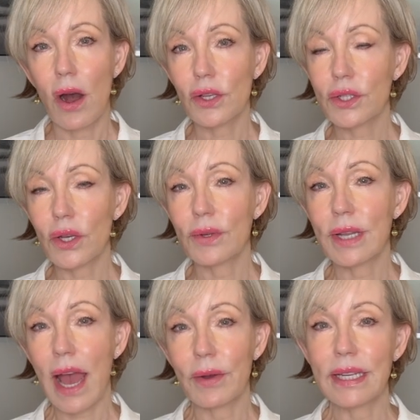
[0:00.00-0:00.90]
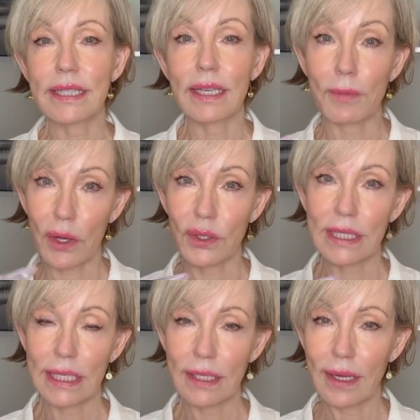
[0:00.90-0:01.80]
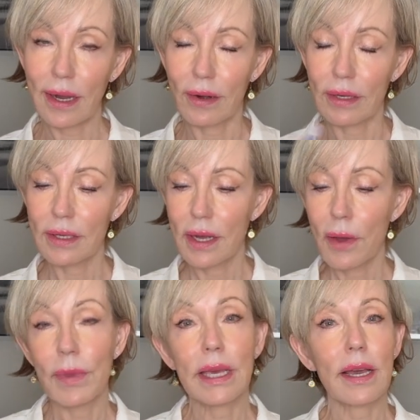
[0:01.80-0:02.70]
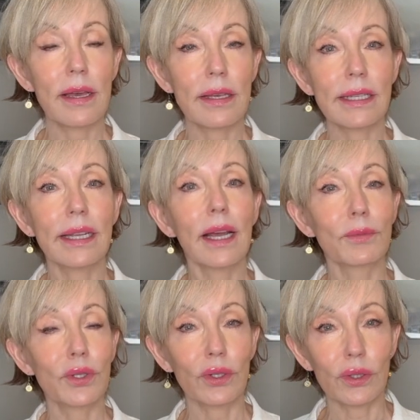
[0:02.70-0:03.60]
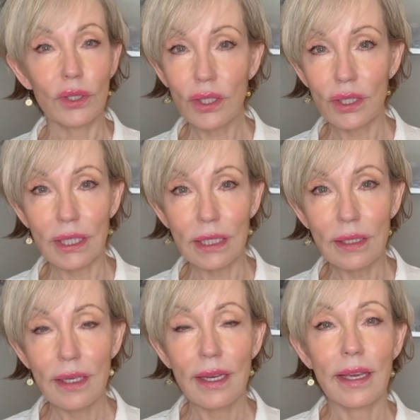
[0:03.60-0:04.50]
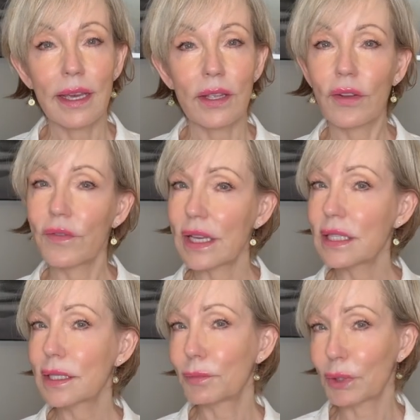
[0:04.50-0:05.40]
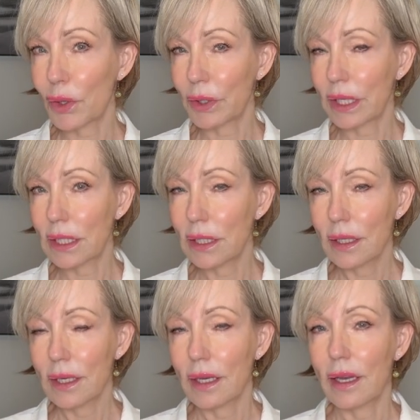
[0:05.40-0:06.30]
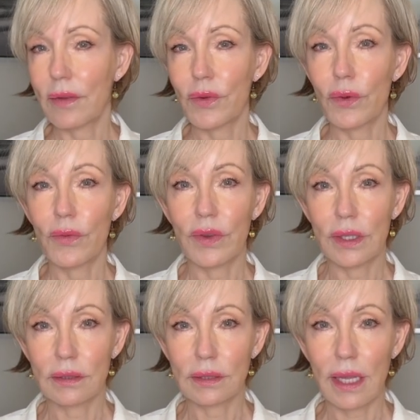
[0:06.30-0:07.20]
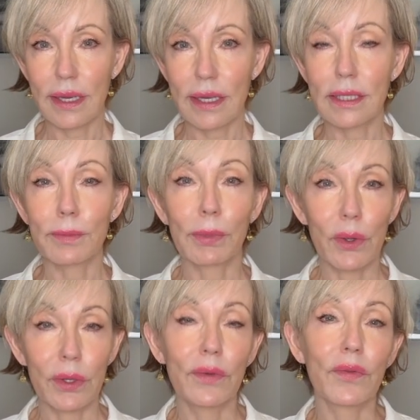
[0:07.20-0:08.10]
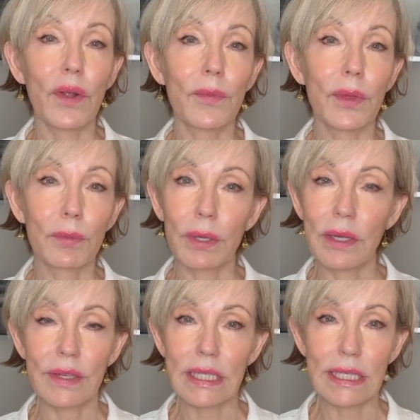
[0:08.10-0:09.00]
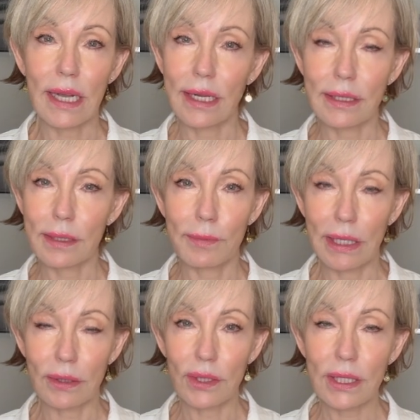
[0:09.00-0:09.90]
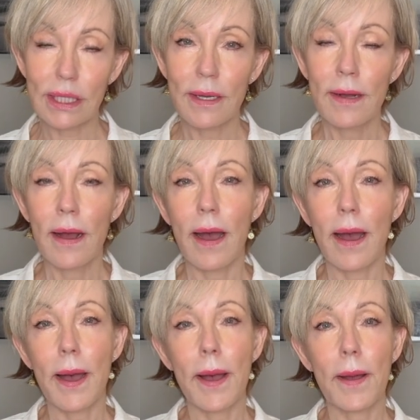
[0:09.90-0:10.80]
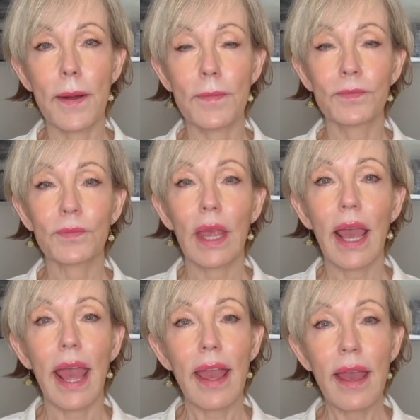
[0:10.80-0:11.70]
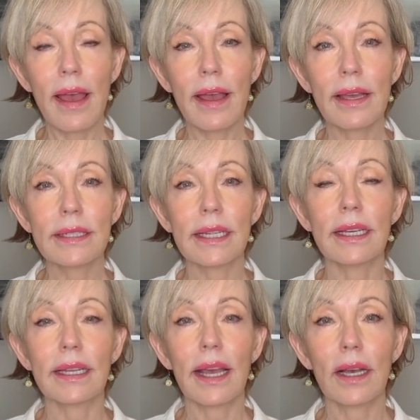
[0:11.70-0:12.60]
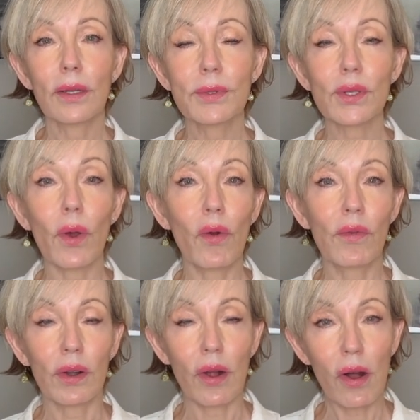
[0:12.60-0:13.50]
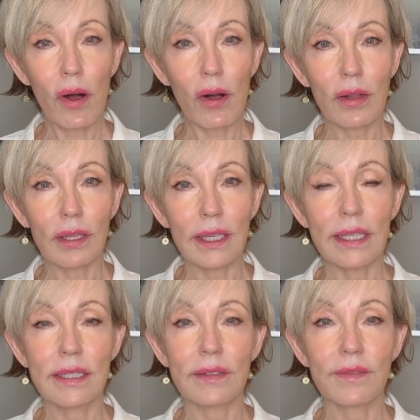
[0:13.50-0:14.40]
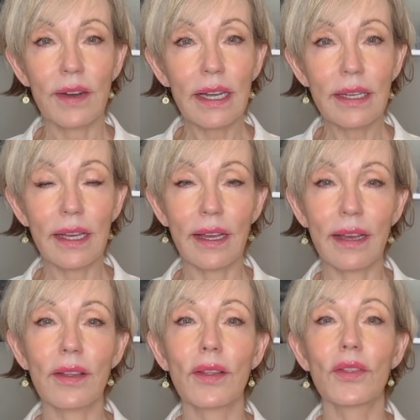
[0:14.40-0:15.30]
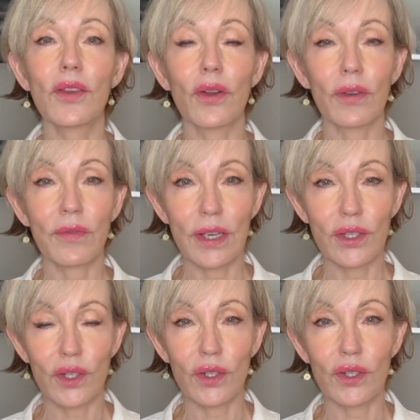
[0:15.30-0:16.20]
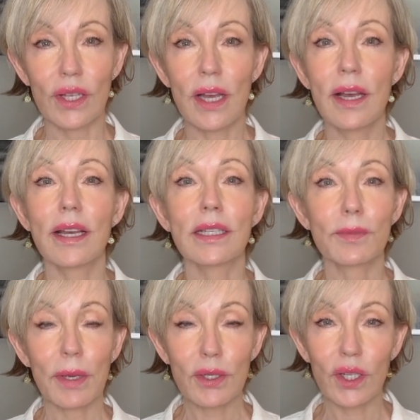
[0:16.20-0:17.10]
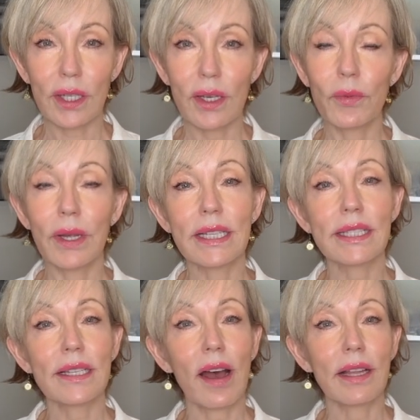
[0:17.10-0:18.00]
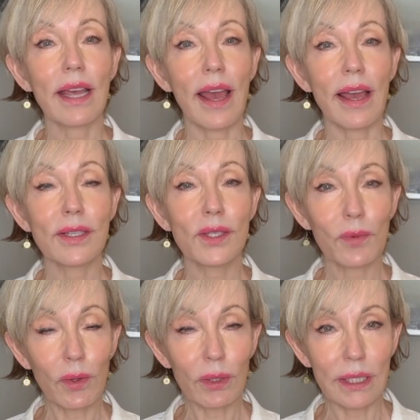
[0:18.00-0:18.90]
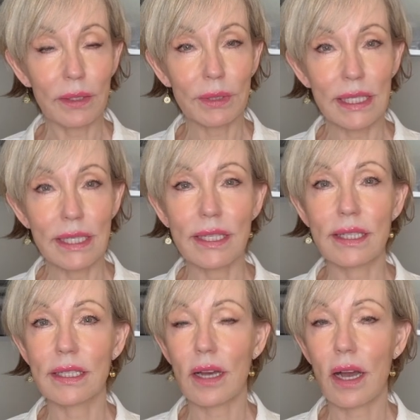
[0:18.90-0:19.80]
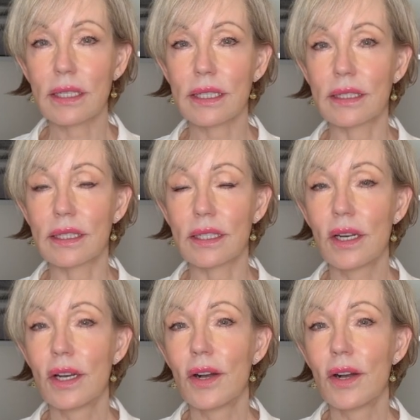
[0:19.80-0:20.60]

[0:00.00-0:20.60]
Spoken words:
Also, now it's in modern skincare because it helps you to look good, get your face to bloated, if you feel like it's bloated from the previous night's meals. And it helps overall in defining your features, especially when it's not as swollen and releases the toxins.